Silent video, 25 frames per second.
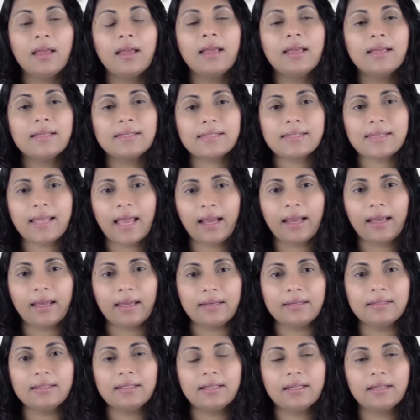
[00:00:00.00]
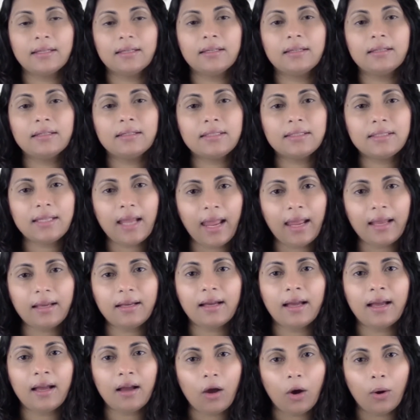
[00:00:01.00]
Second,
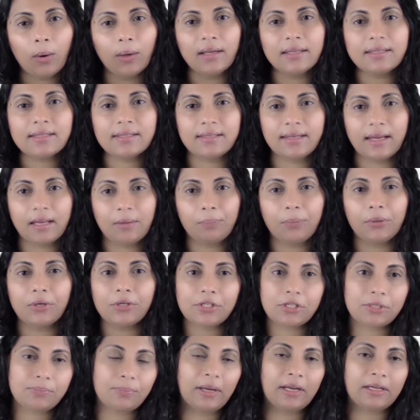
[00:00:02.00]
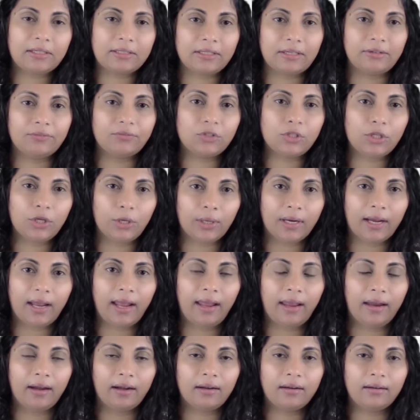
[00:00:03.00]
take a holistic perspective to your
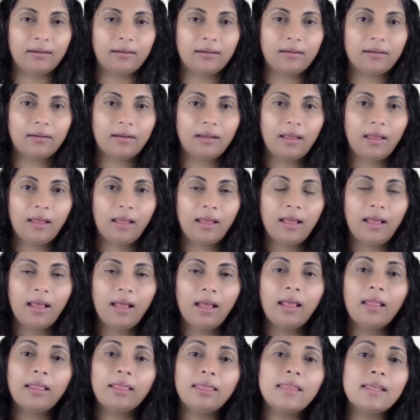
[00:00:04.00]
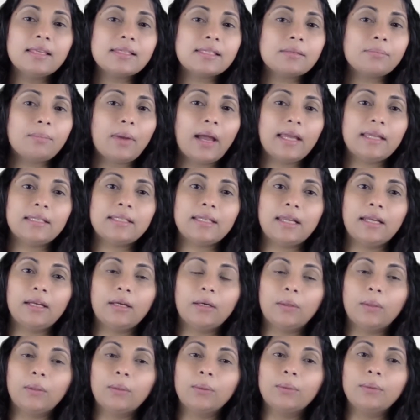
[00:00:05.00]
care. This might
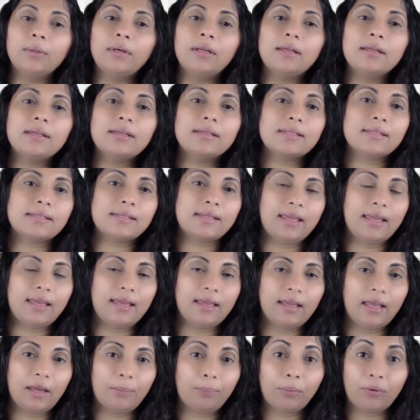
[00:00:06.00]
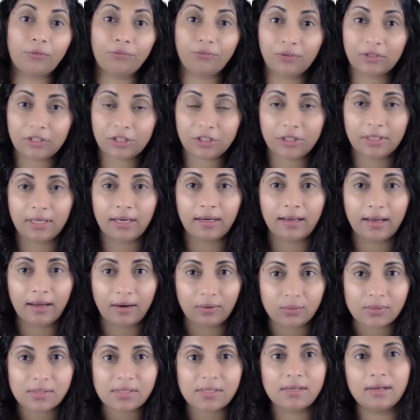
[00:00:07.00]
include seeing a professional
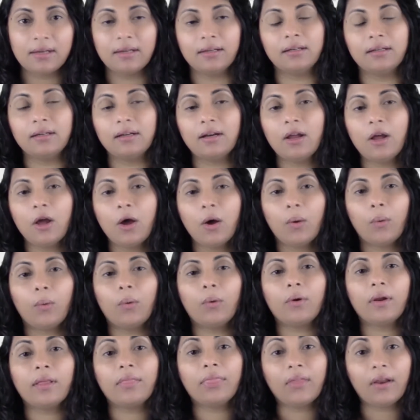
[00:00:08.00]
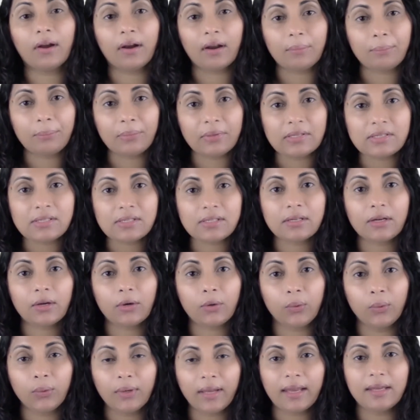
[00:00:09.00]
counselor or a therapist
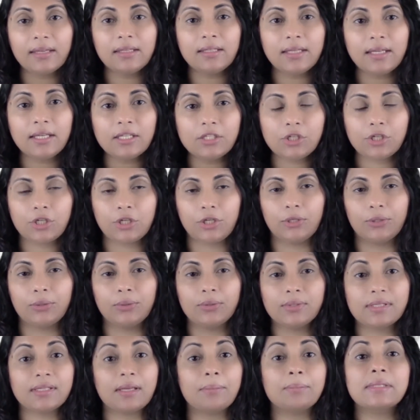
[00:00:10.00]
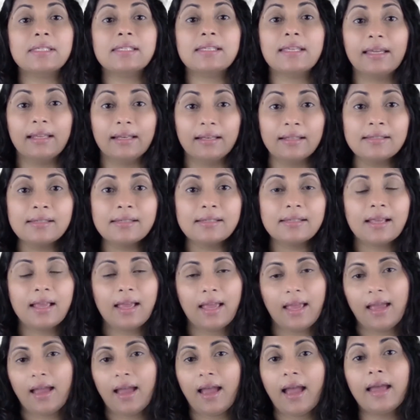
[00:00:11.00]
who can teach you some skills
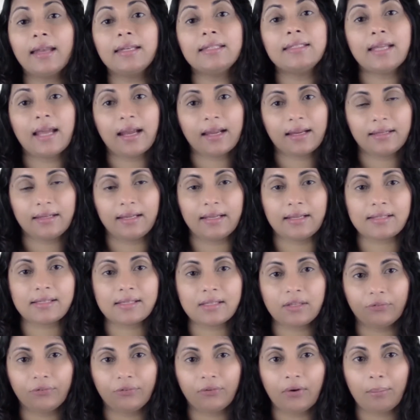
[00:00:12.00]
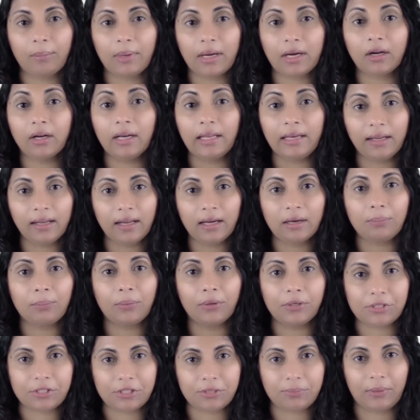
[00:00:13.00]
and techniques from a clinical
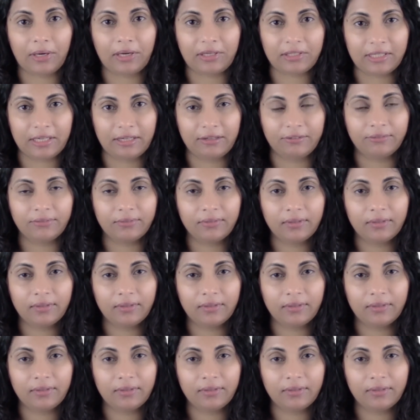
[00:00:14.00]
perspective.